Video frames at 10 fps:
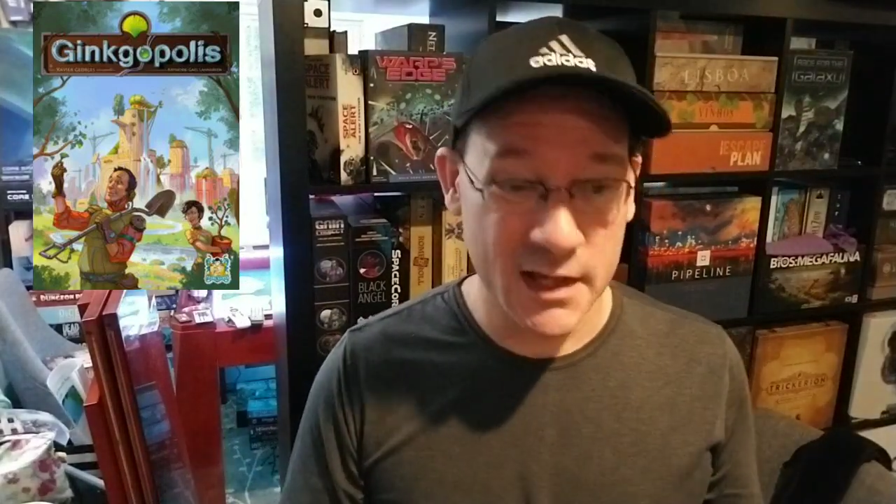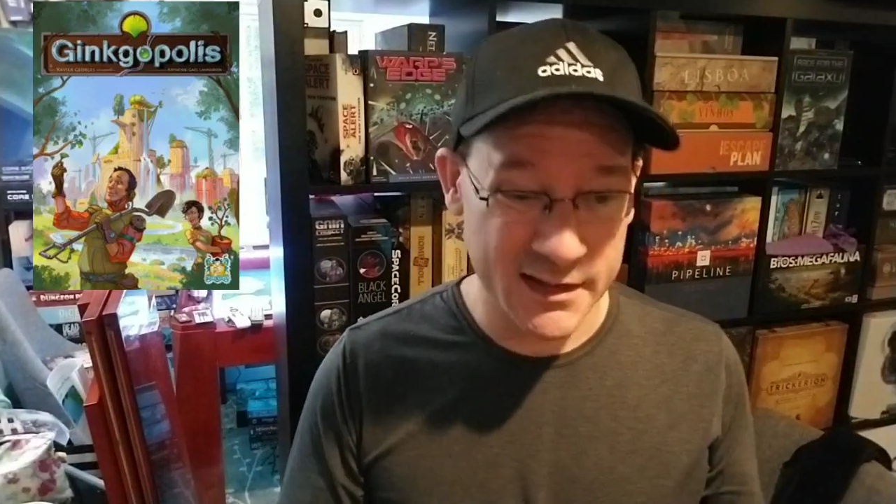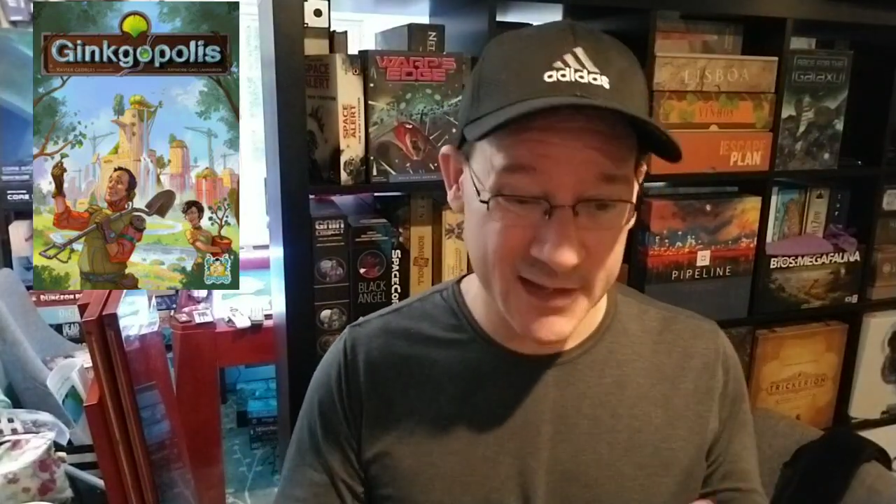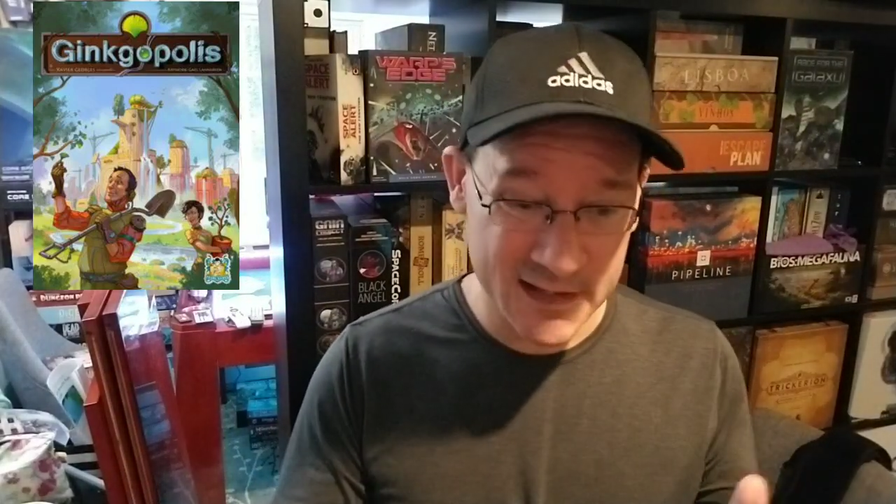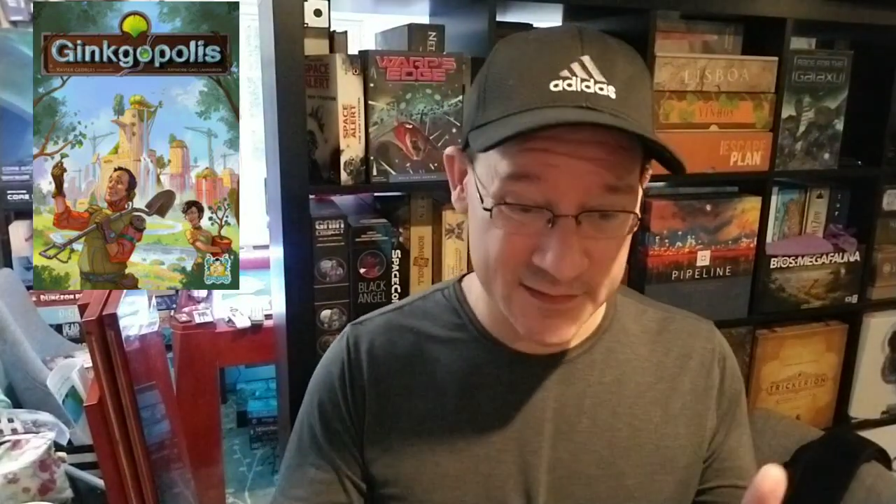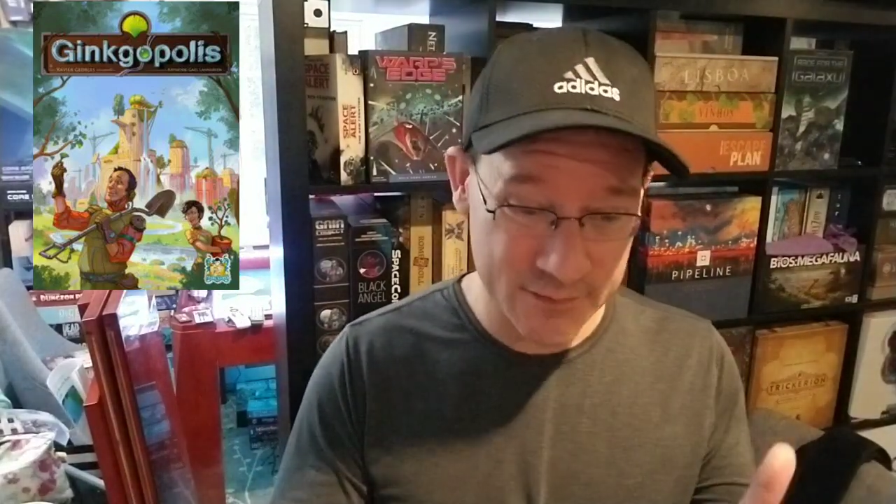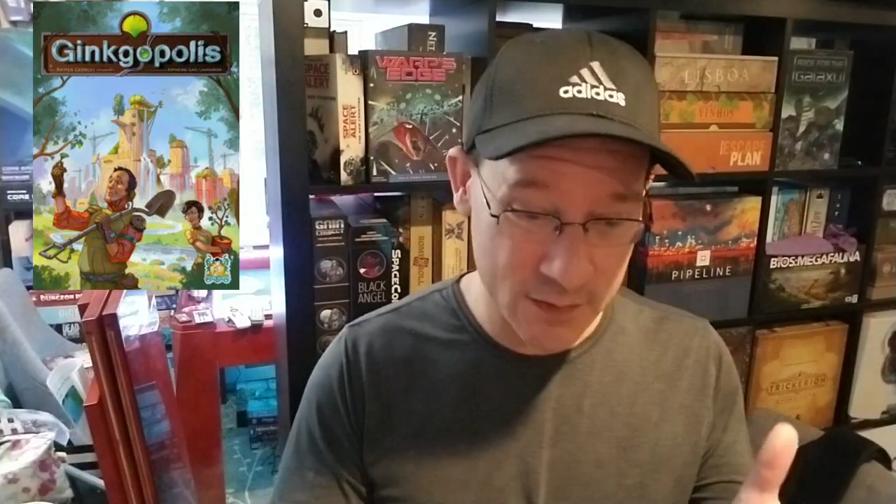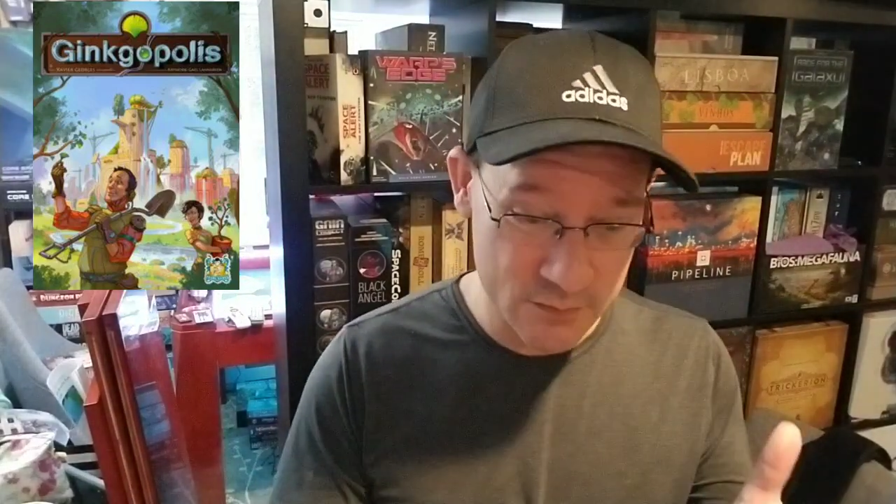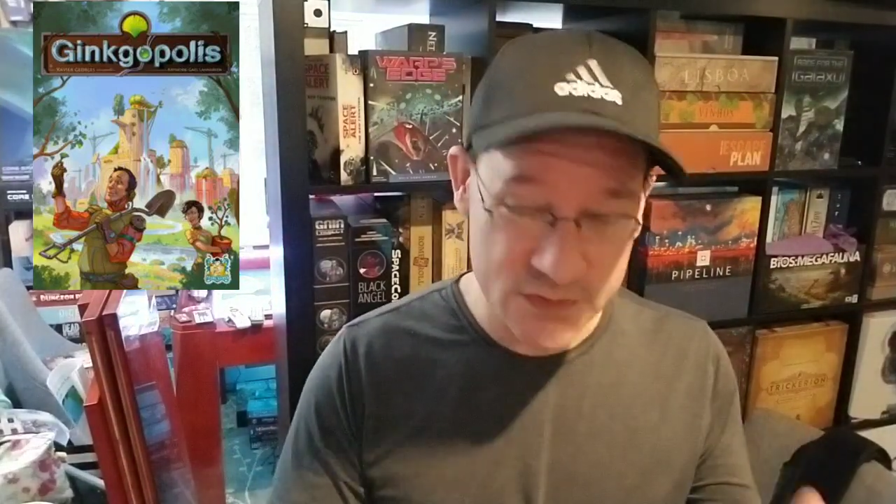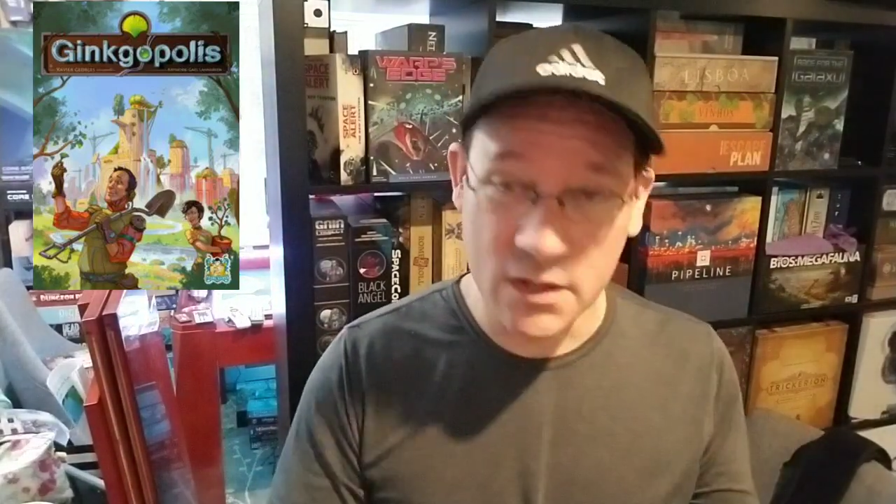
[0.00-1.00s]
and that's
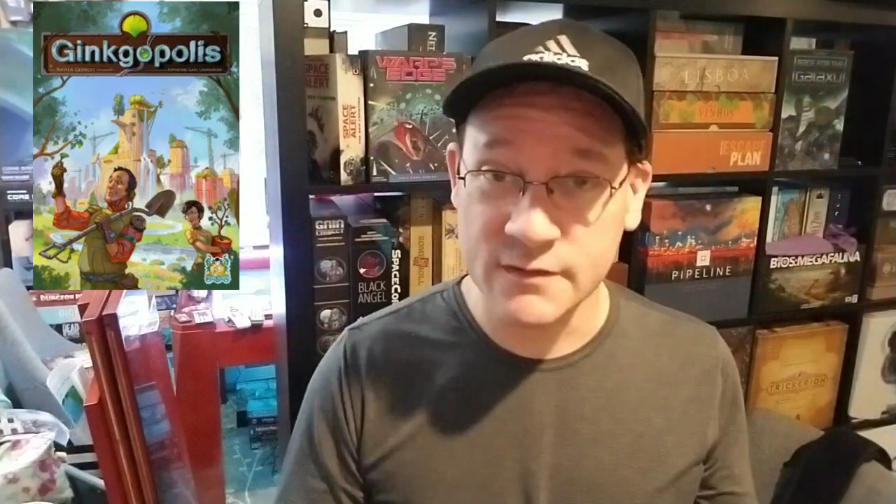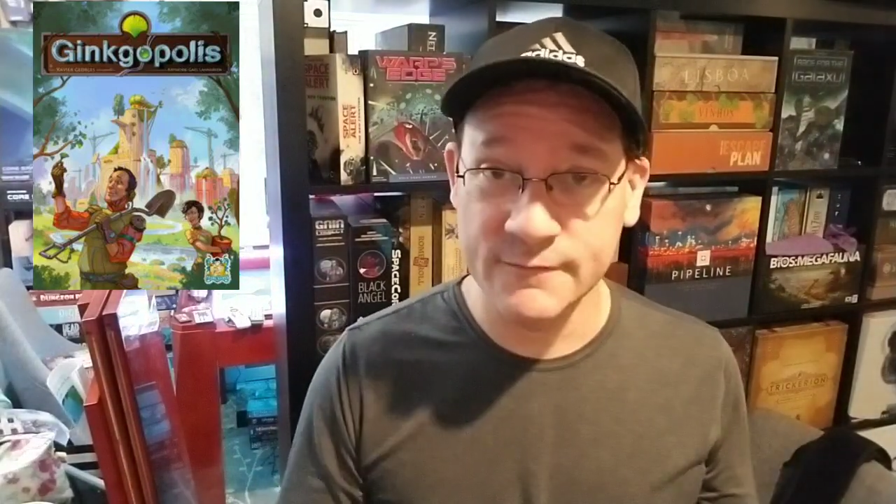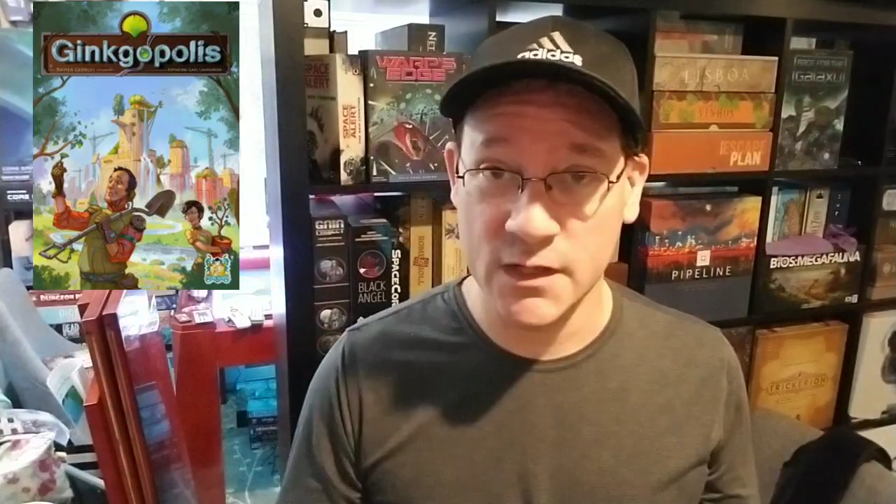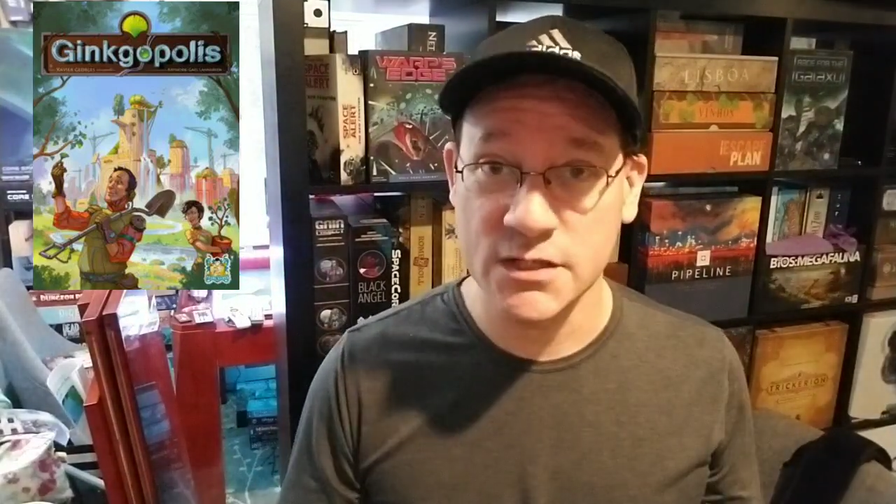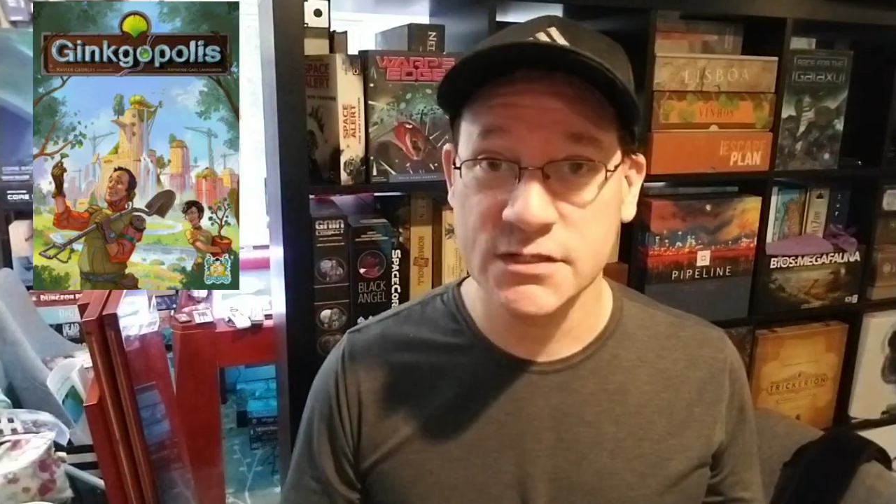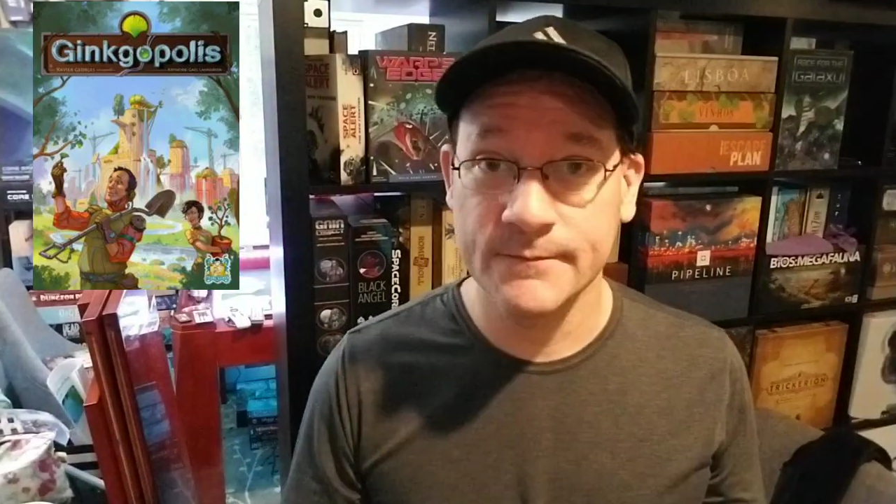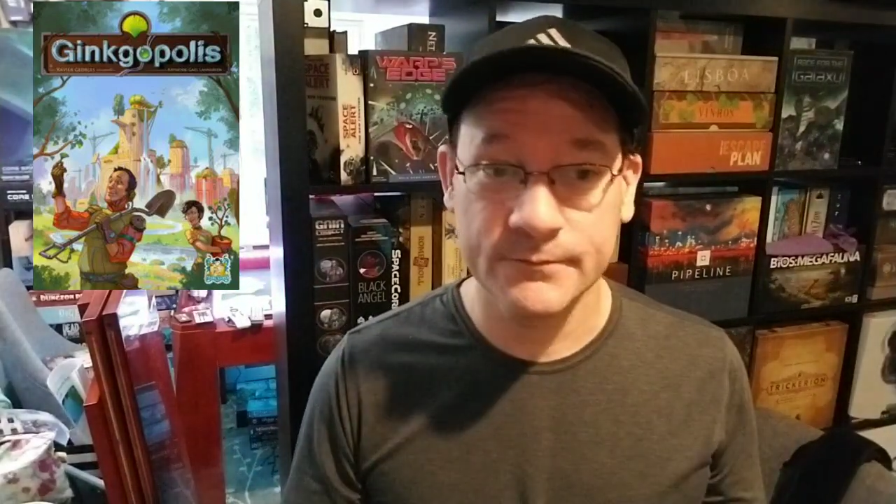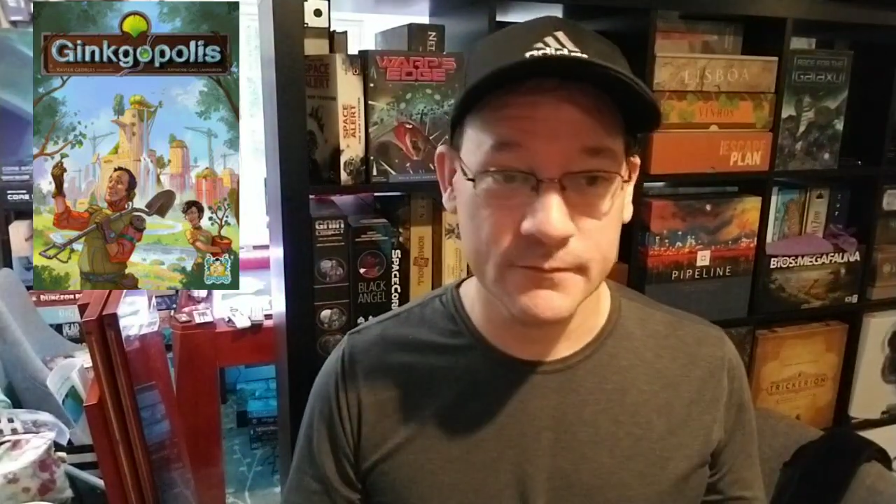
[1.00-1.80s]
from start to finish.